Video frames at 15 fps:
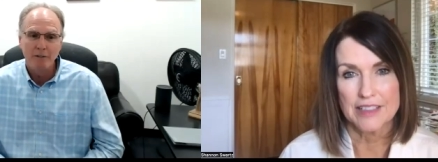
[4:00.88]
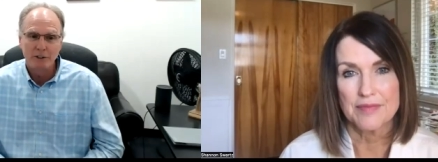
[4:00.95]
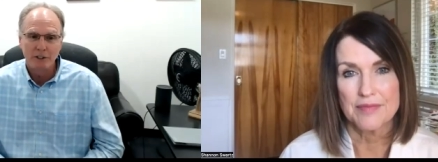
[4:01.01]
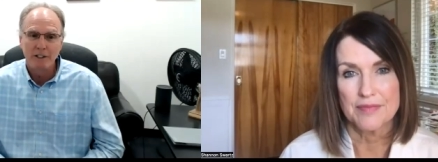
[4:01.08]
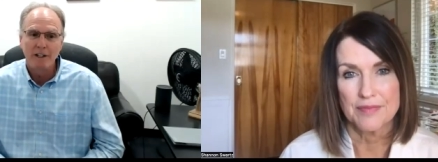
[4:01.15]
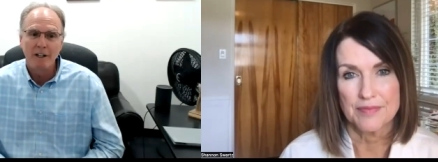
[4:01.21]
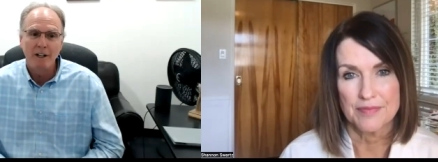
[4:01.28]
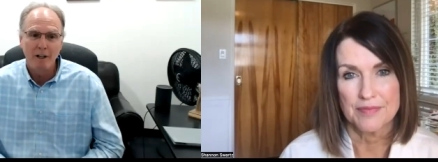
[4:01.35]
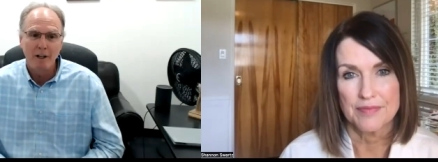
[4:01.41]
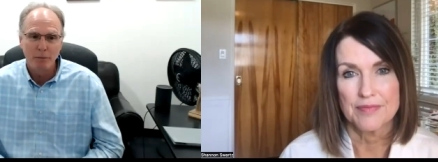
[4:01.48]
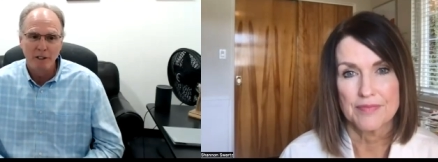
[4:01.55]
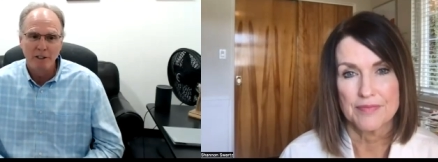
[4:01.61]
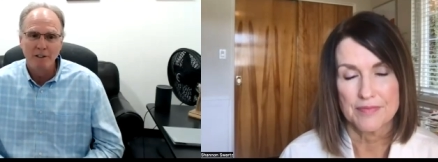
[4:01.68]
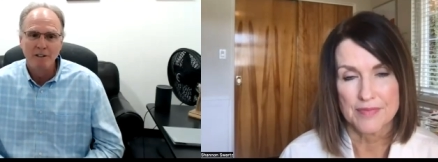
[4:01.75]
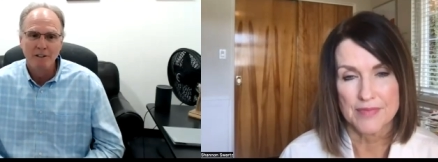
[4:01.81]
Speaker 1: way that was going to
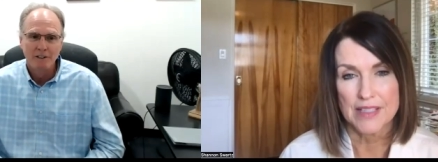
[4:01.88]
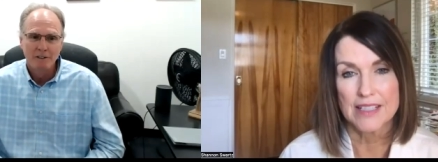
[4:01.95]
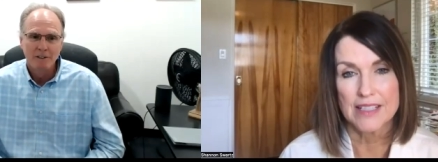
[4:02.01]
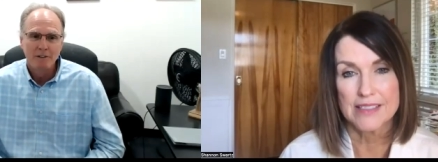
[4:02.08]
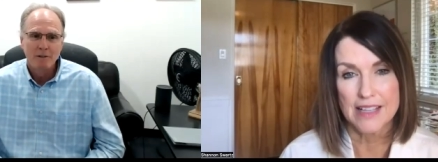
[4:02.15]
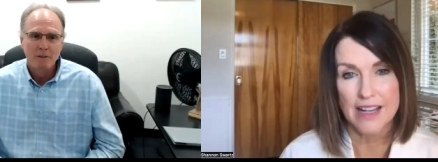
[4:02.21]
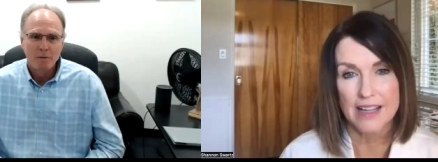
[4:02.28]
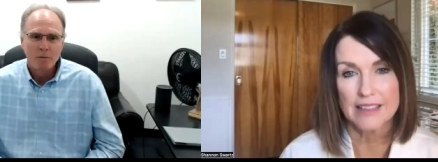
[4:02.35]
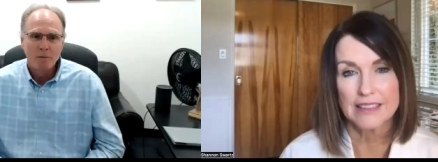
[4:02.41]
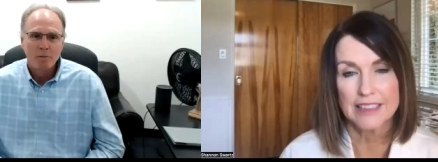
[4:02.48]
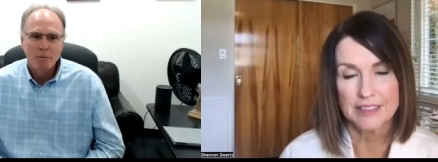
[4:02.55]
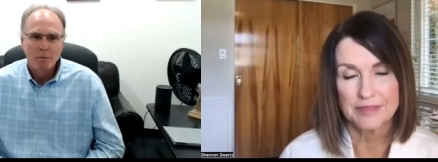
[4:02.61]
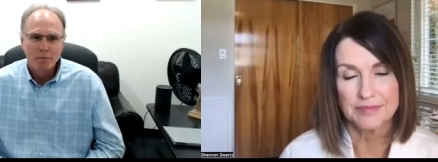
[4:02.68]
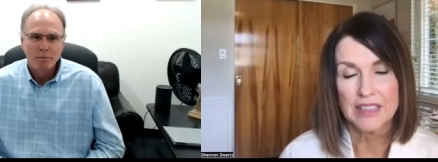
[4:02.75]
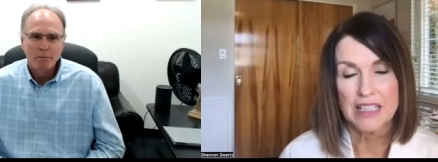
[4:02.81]
happen.
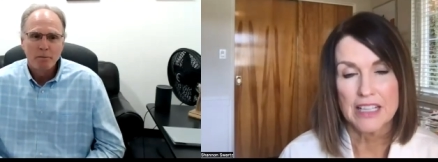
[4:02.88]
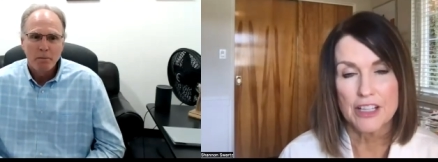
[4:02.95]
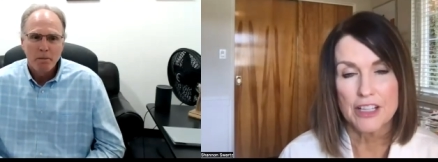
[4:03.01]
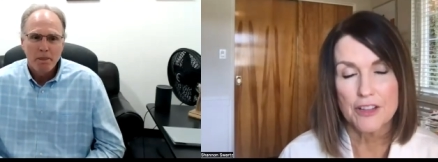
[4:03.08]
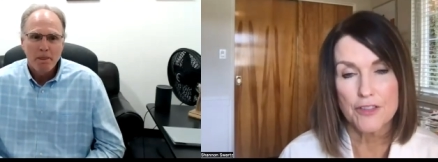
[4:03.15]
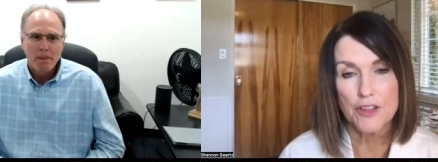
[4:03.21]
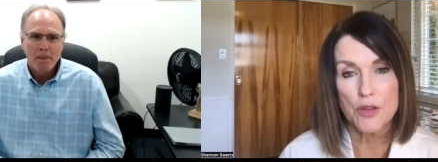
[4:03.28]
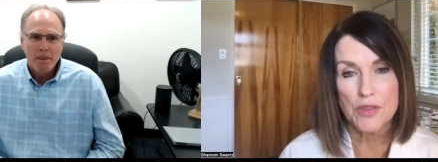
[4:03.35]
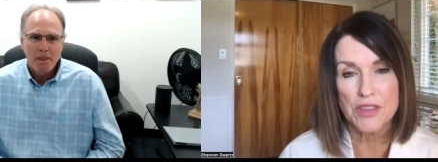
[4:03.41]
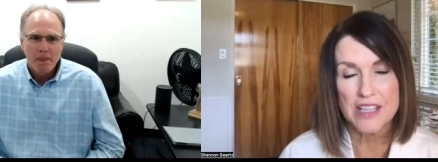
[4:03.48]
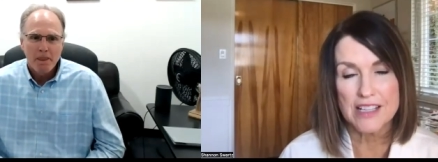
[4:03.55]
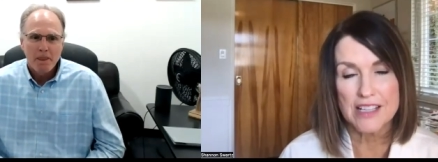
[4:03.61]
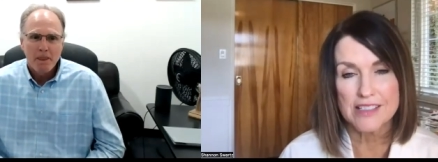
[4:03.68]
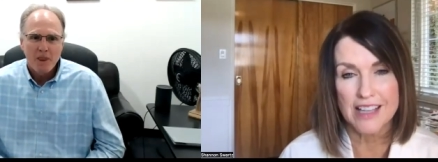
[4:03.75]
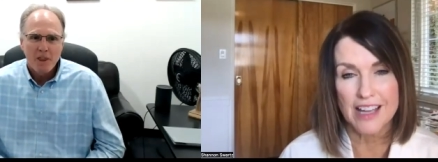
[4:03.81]
Speaker 2: Exactly. And a few
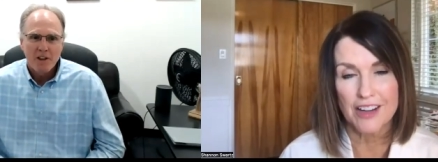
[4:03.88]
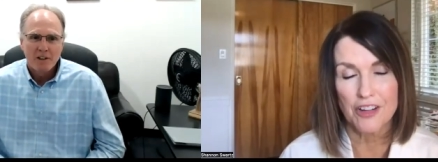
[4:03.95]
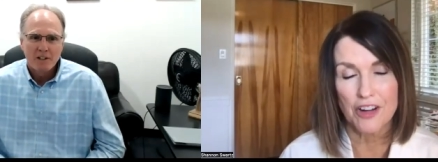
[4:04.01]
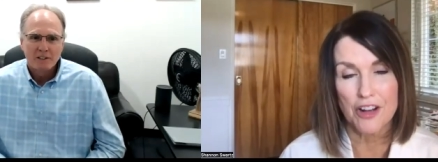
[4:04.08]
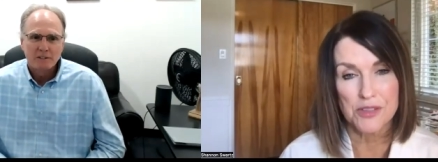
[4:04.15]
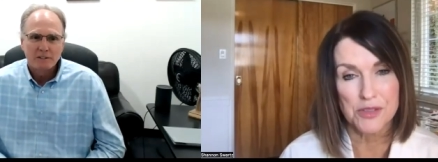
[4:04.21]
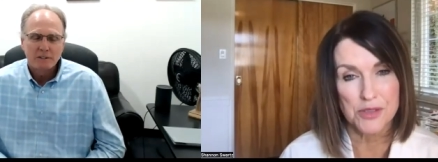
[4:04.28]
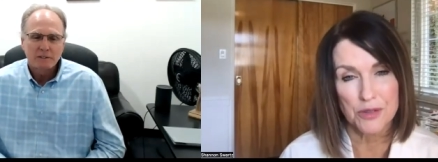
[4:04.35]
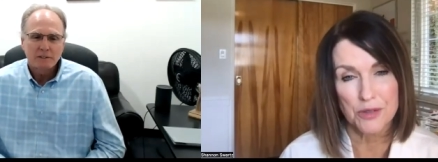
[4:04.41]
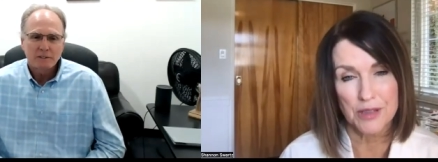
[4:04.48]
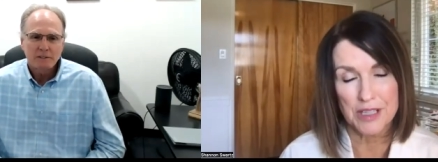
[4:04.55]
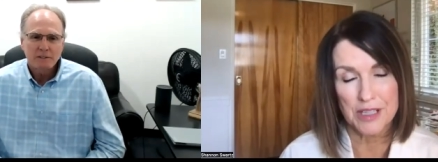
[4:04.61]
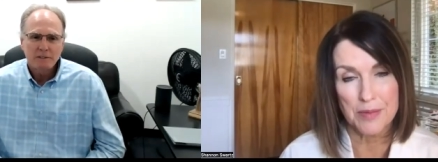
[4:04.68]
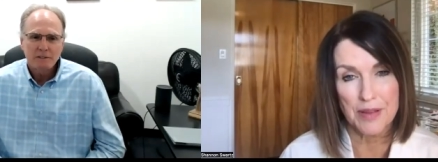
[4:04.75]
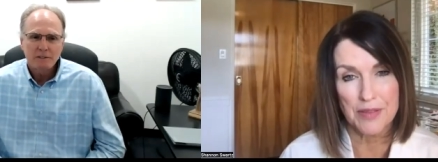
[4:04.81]
things that are also
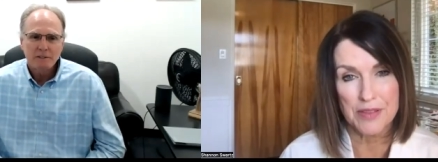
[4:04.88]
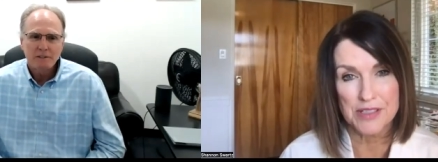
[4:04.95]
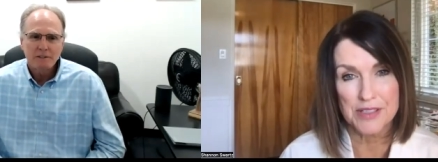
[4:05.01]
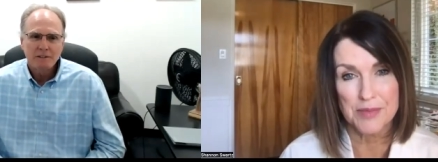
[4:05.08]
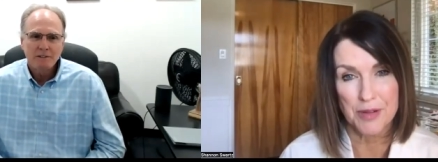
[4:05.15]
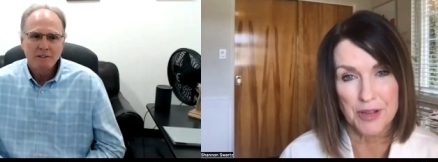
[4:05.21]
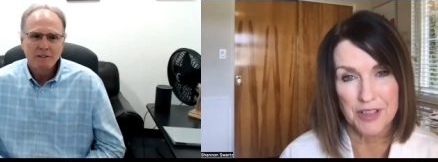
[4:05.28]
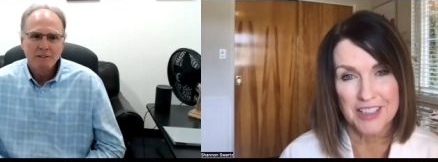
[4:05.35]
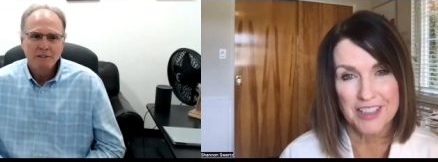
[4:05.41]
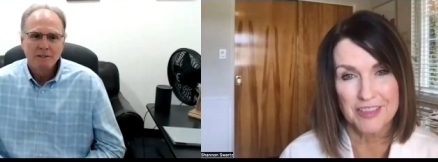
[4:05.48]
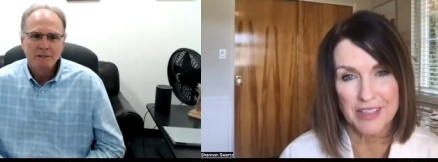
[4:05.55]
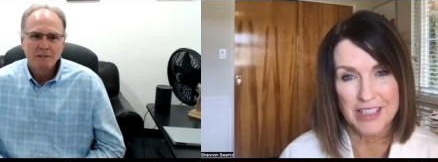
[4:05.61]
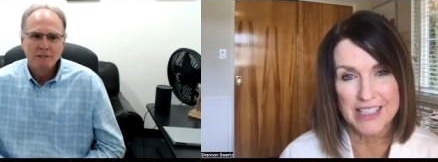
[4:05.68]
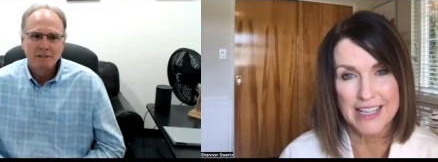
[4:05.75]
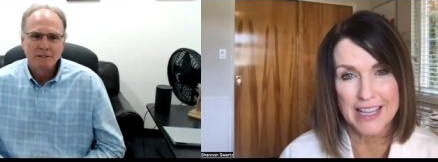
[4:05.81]
great about this
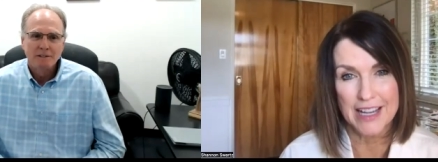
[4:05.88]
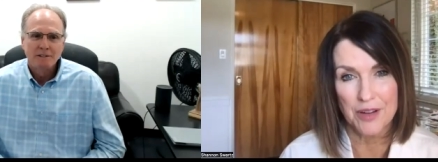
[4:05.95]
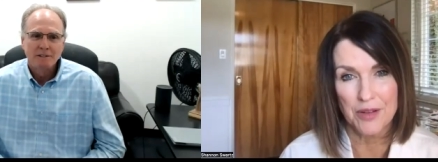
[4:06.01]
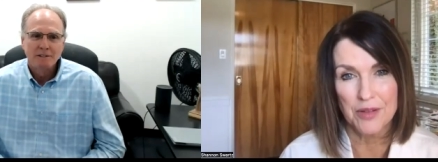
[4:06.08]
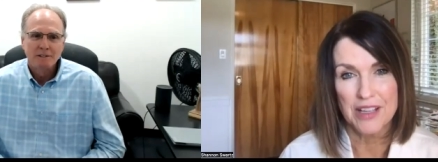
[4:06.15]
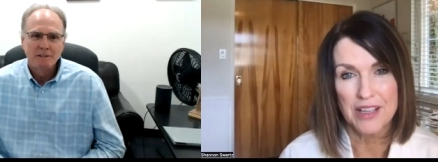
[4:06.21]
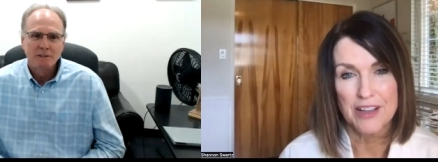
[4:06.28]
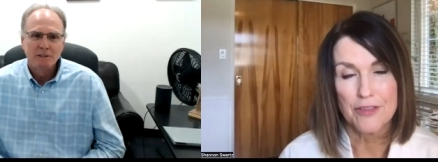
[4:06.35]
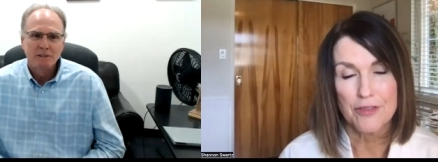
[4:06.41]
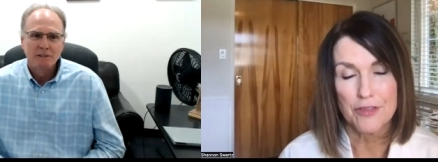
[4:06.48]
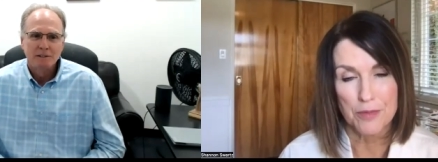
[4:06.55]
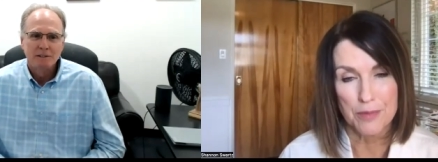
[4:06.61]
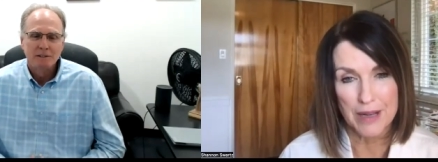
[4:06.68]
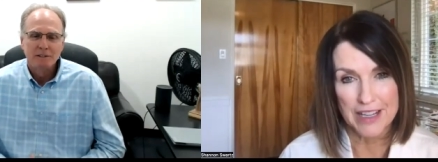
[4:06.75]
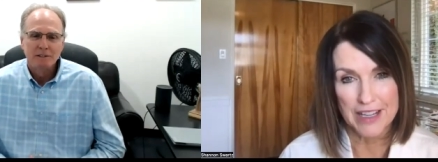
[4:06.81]
market right now
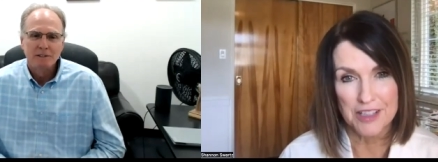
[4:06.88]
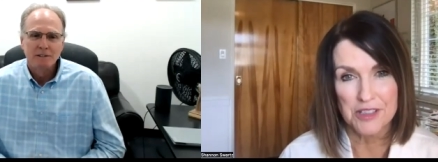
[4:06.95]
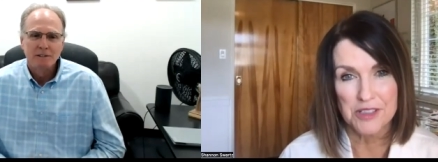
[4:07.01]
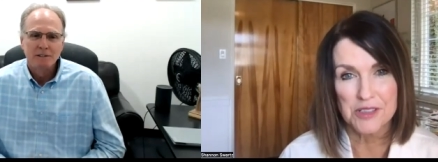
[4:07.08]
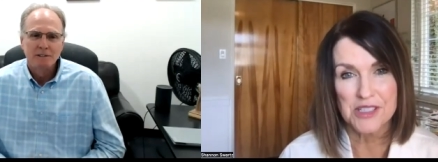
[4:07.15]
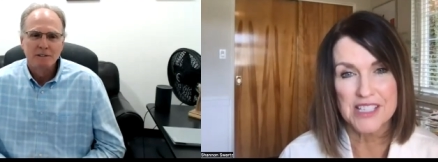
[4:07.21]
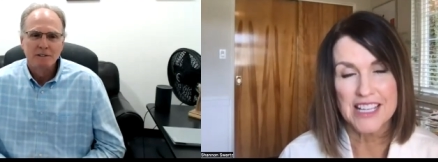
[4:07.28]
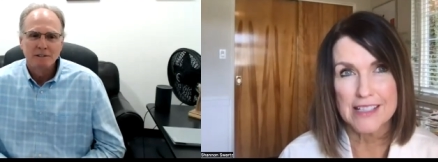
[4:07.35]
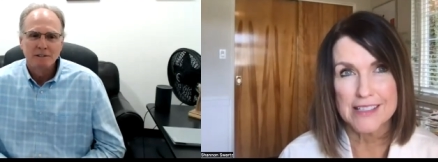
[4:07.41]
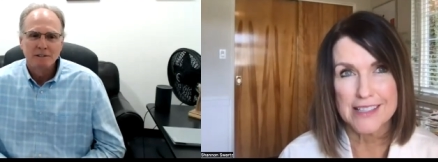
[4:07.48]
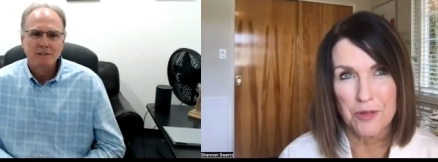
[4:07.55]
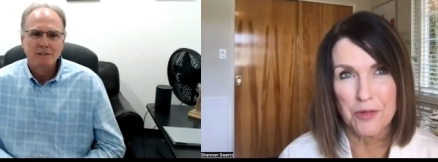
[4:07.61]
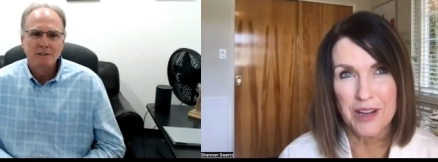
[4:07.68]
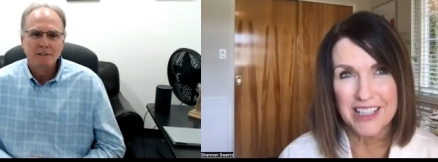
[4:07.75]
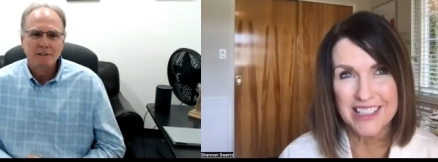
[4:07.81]
for buyers
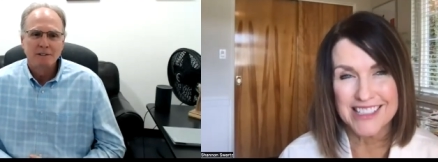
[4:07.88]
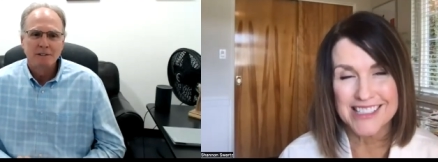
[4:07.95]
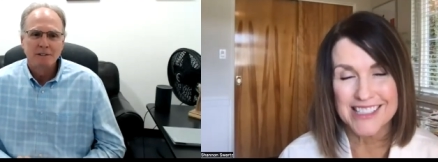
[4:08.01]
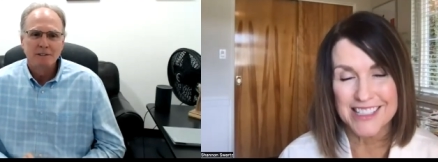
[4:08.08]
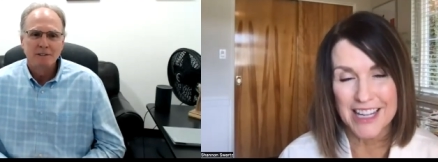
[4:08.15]
is one,